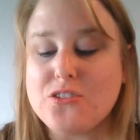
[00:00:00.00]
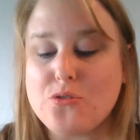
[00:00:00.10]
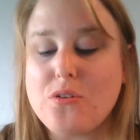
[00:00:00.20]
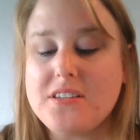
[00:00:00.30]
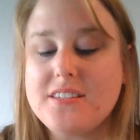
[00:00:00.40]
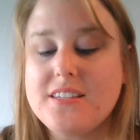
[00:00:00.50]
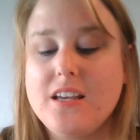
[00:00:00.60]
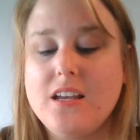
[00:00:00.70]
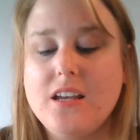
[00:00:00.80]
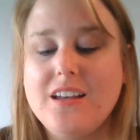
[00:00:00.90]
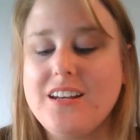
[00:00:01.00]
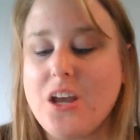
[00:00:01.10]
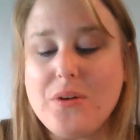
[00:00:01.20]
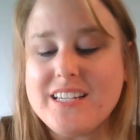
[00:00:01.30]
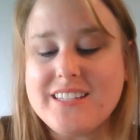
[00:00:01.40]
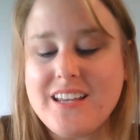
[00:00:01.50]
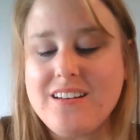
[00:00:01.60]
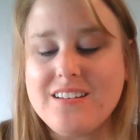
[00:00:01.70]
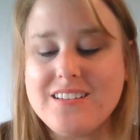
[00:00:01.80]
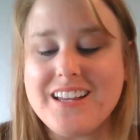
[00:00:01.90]
Jules. "No, it isn't,"
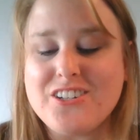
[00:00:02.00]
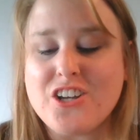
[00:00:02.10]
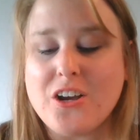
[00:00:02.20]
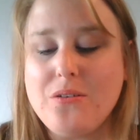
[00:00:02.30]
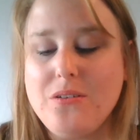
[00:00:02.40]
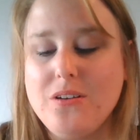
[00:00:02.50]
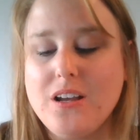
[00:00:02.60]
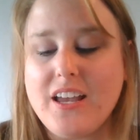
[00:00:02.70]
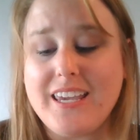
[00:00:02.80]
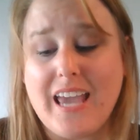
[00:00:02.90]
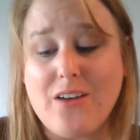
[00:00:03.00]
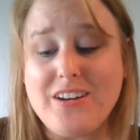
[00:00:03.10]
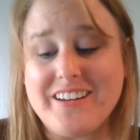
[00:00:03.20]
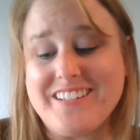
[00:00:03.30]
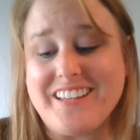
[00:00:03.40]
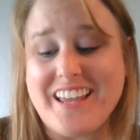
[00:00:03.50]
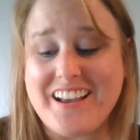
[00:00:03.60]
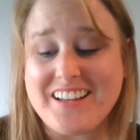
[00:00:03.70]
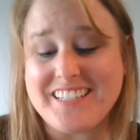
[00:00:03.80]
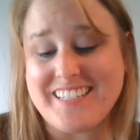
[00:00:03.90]
said Joe. "I counted until I
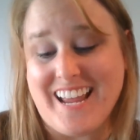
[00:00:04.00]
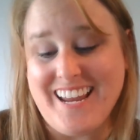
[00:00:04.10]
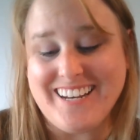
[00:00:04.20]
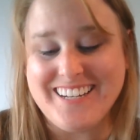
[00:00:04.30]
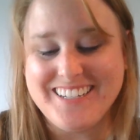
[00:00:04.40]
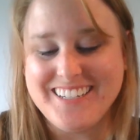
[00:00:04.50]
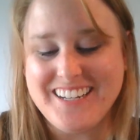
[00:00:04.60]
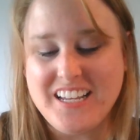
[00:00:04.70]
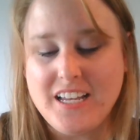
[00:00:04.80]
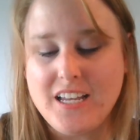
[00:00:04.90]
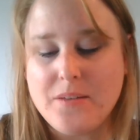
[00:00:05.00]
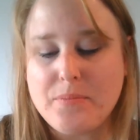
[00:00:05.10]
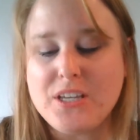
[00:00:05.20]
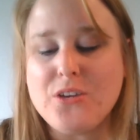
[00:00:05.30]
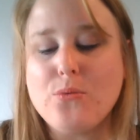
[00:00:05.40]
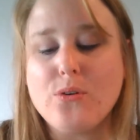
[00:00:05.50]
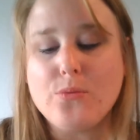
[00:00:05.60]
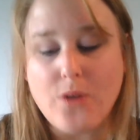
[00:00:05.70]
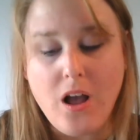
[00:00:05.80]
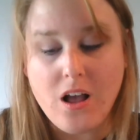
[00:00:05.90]
got to 10. "But you were
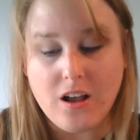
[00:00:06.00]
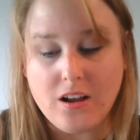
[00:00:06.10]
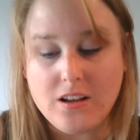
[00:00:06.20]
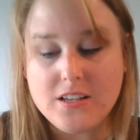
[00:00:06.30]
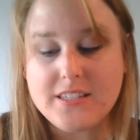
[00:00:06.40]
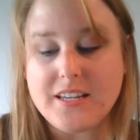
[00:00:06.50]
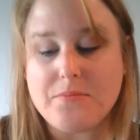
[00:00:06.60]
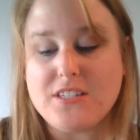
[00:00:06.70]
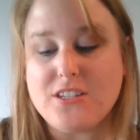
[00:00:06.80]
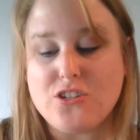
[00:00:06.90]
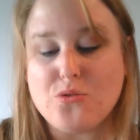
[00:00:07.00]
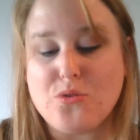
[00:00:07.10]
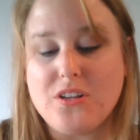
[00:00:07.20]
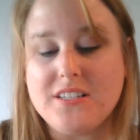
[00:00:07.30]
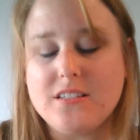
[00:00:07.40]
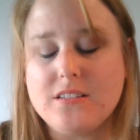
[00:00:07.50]
wrong," said Mrs. Jules.